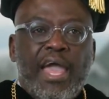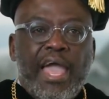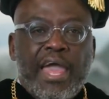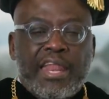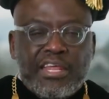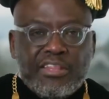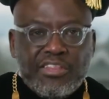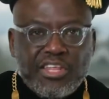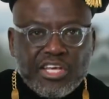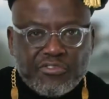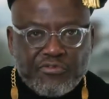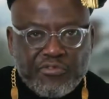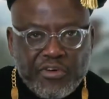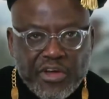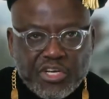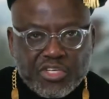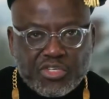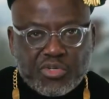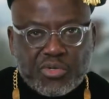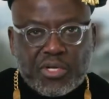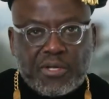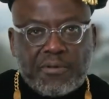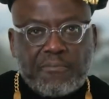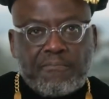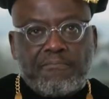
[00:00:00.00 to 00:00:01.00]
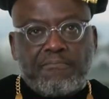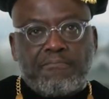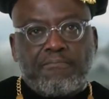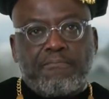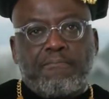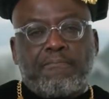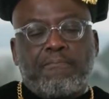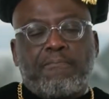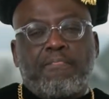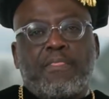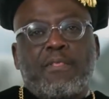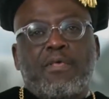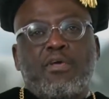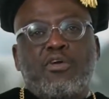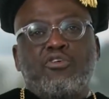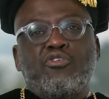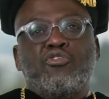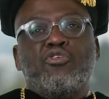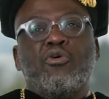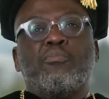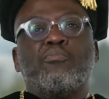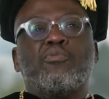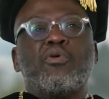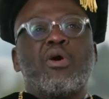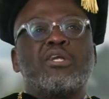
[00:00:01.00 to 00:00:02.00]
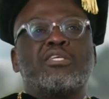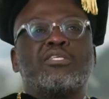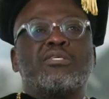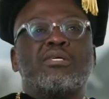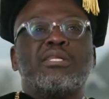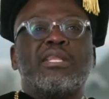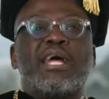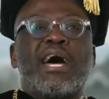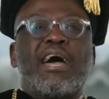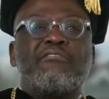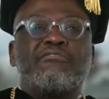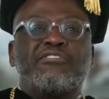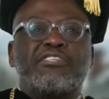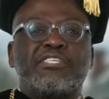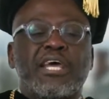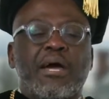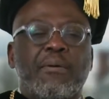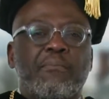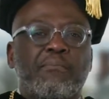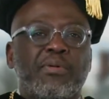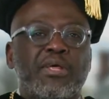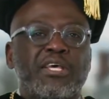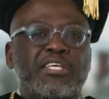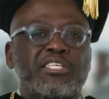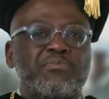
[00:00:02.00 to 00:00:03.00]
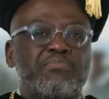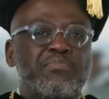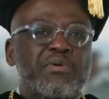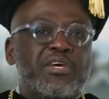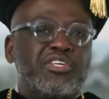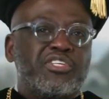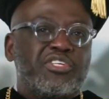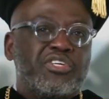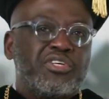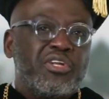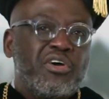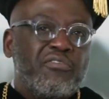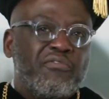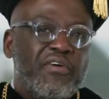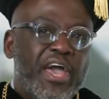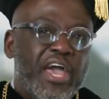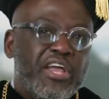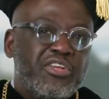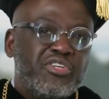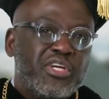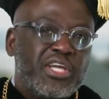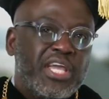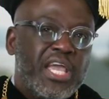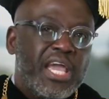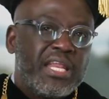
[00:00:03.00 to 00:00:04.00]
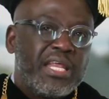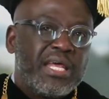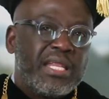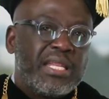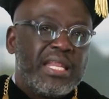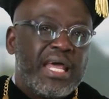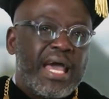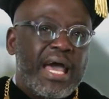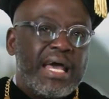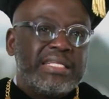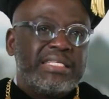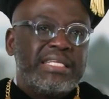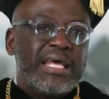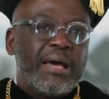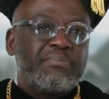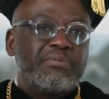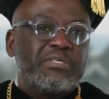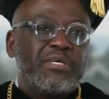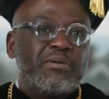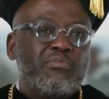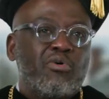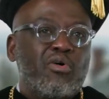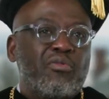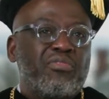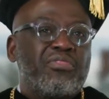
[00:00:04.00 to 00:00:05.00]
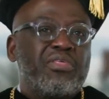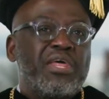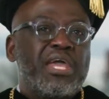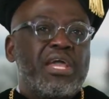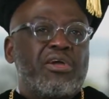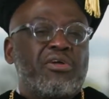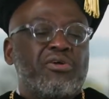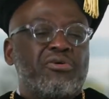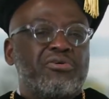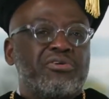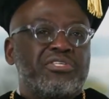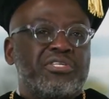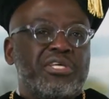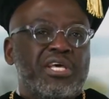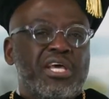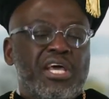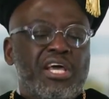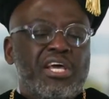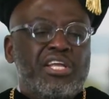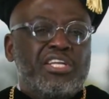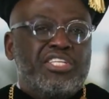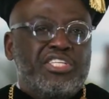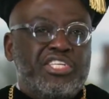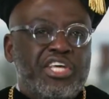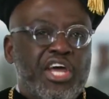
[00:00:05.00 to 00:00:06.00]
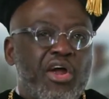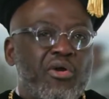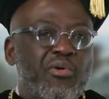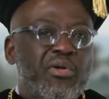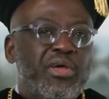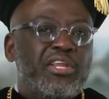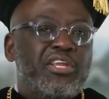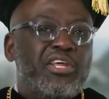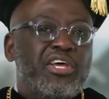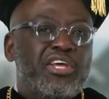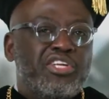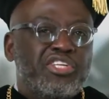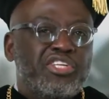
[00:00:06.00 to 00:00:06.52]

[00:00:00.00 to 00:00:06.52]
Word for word: And in this victory, you're brought to life Champlain's mission of educating adaptable thinkers, daring